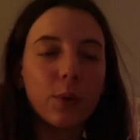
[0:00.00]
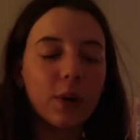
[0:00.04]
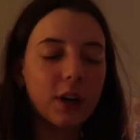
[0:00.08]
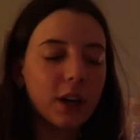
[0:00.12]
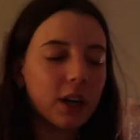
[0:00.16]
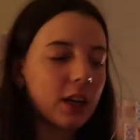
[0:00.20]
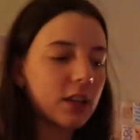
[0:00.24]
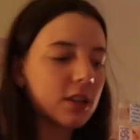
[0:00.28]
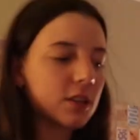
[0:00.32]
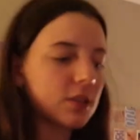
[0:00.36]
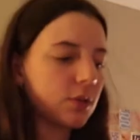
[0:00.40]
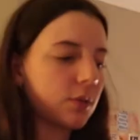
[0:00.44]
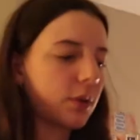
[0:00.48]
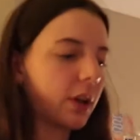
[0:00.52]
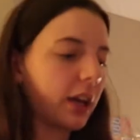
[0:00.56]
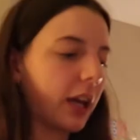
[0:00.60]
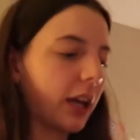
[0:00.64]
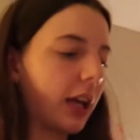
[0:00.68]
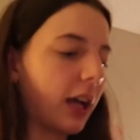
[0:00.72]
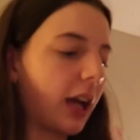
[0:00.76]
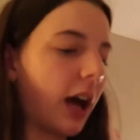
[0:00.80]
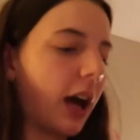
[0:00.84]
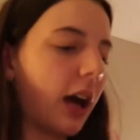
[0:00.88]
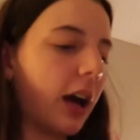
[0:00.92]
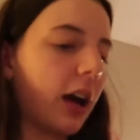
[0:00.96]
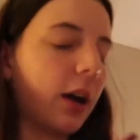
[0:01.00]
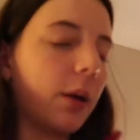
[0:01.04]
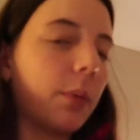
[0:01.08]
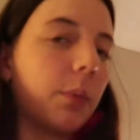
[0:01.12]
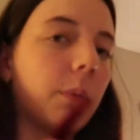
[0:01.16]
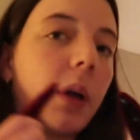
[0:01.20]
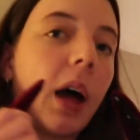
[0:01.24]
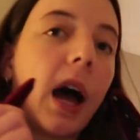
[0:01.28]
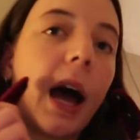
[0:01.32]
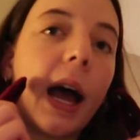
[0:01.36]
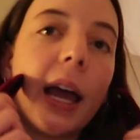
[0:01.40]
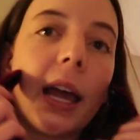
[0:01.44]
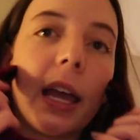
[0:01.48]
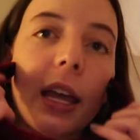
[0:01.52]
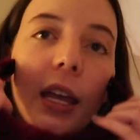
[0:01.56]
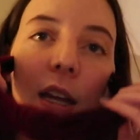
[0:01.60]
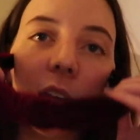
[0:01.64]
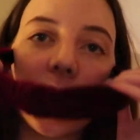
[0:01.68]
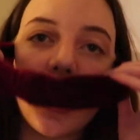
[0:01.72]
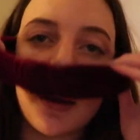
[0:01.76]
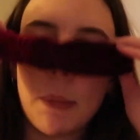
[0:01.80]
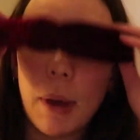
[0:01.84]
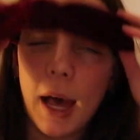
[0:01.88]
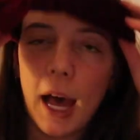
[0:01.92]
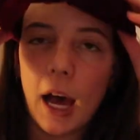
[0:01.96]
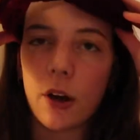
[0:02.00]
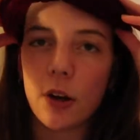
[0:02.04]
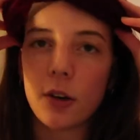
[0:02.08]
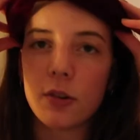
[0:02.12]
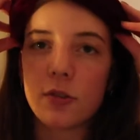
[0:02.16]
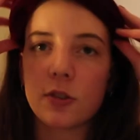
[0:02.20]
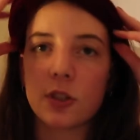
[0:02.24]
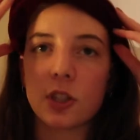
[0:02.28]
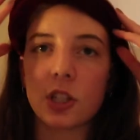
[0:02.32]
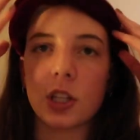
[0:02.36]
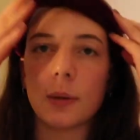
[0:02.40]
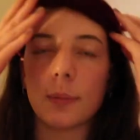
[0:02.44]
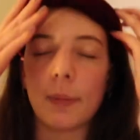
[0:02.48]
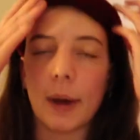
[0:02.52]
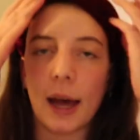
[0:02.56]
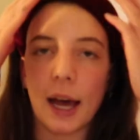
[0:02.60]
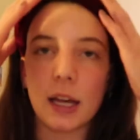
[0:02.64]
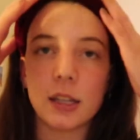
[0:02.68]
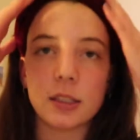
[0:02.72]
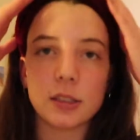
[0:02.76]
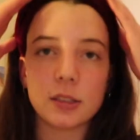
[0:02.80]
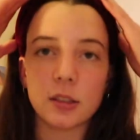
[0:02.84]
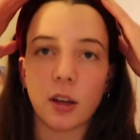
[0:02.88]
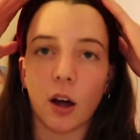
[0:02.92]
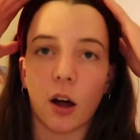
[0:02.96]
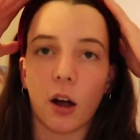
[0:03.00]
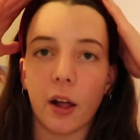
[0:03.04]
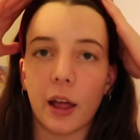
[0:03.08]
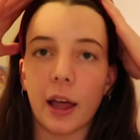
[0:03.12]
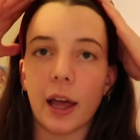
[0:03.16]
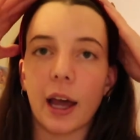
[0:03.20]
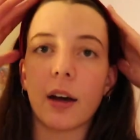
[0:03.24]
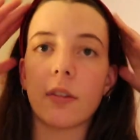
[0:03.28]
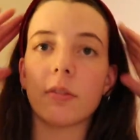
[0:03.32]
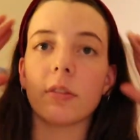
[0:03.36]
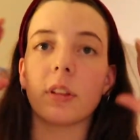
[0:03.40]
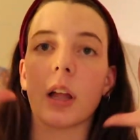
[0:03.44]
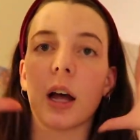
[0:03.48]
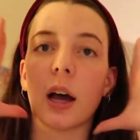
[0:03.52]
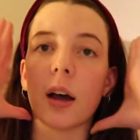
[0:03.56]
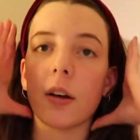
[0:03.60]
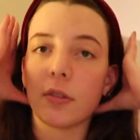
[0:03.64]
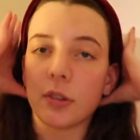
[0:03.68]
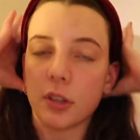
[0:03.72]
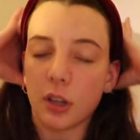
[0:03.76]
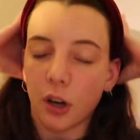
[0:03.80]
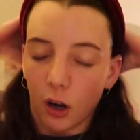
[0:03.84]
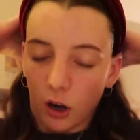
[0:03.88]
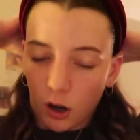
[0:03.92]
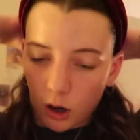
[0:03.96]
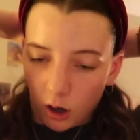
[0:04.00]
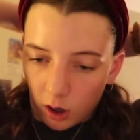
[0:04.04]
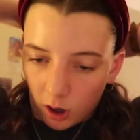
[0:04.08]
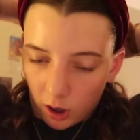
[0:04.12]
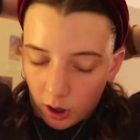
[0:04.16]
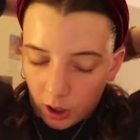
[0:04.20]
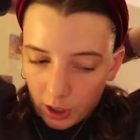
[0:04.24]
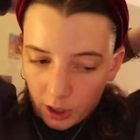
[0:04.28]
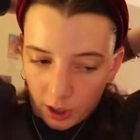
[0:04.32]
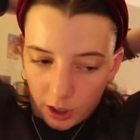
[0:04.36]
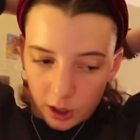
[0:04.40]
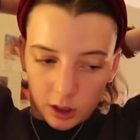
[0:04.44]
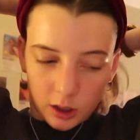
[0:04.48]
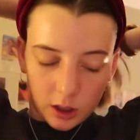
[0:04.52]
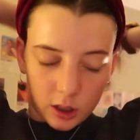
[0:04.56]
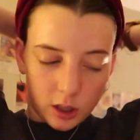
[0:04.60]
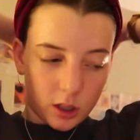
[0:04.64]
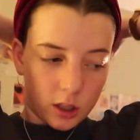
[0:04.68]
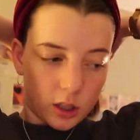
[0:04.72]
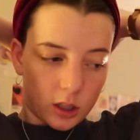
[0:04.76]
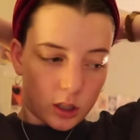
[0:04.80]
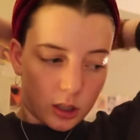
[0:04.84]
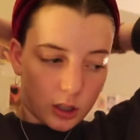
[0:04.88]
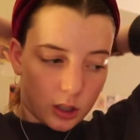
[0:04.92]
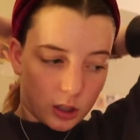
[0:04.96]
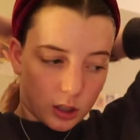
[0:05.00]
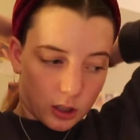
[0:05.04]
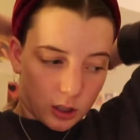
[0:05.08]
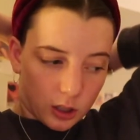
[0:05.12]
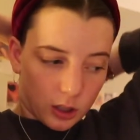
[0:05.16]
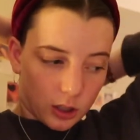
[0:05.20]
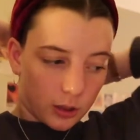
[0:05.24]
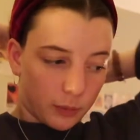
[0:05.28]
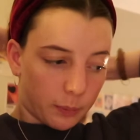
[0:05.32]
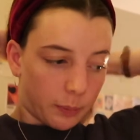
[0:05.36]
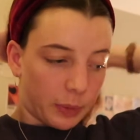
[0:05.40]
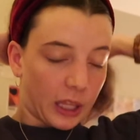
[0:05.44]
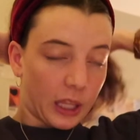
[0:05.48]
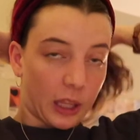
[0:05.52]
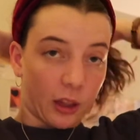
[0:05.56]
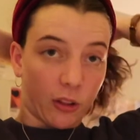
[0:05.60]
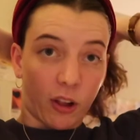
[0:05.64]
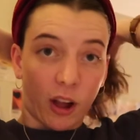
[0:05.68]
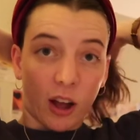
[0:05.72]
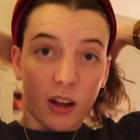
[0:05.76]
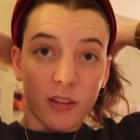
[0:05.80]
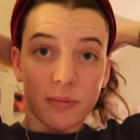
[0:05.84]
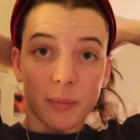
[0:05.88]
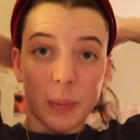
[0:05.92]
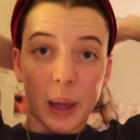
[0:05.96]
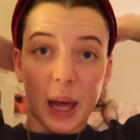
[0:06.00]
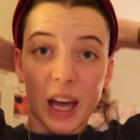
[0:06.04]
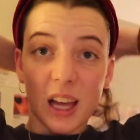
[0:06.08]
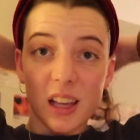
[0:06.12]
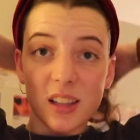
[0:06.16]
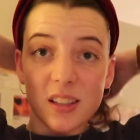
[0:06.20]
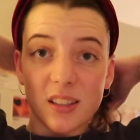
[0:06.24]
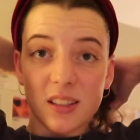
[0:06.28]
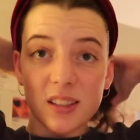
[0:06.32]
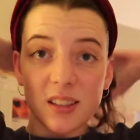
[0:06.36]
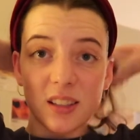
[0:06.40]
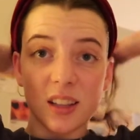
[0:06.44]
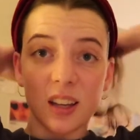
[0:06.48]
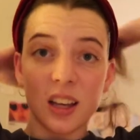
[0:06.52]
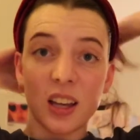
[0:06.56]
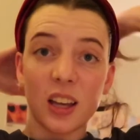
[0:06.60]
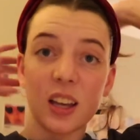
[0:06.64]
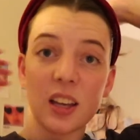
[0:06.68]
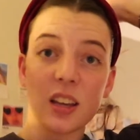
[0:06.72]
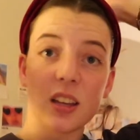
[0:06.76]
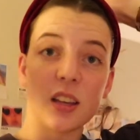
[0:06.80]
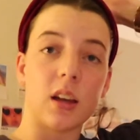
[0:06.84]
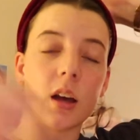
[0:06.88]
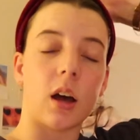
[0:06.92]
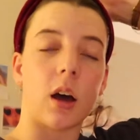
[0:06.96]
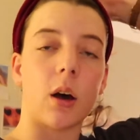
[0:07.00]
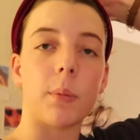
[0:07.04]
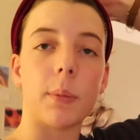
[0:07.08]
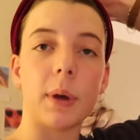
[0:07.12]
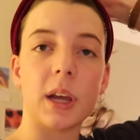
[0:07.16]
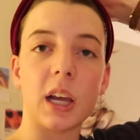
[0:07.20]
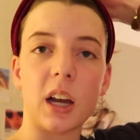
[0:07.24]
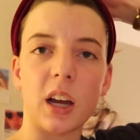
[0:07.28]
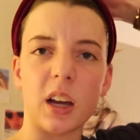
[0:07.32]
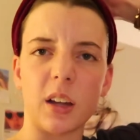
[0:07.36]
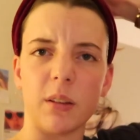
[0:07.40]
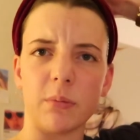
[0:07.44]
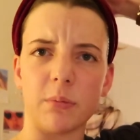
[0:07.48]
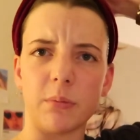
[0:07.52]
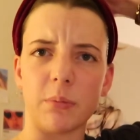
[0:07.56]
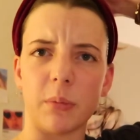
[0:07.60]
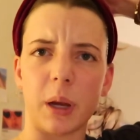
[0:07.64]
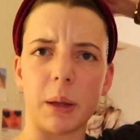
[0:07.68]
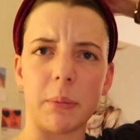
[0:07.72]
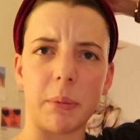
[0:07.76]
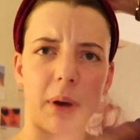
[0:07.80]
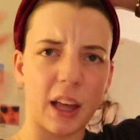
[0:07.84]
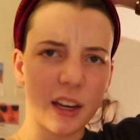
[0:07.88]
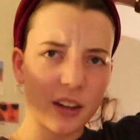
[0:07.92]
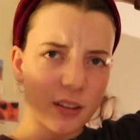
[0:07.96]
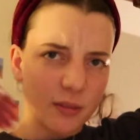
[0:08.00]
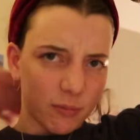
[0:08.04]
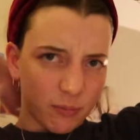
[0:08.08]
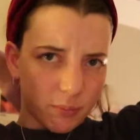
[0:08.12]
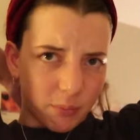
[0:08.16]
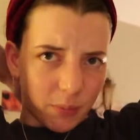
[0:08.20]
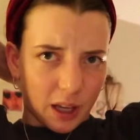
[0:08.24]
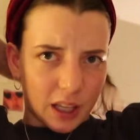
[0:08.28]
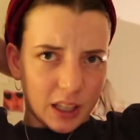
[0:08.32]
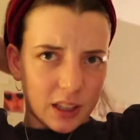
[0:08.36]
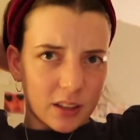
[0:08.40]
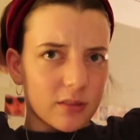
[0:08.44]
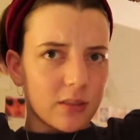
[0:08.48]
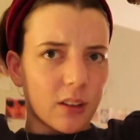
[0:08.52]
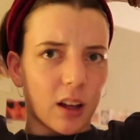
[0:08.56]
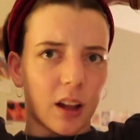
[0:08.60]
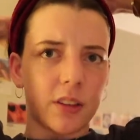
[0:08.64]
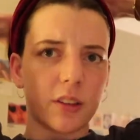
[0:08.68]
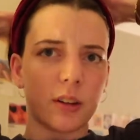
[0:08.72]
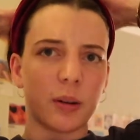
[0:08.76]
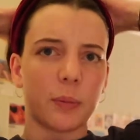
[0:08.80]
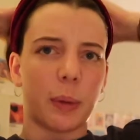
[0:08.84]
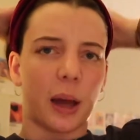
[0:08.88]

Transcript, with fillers: we're gonna do it. Um, I am out of sheet masks. All I have left are peel off masks. Oh my god, my bad, my other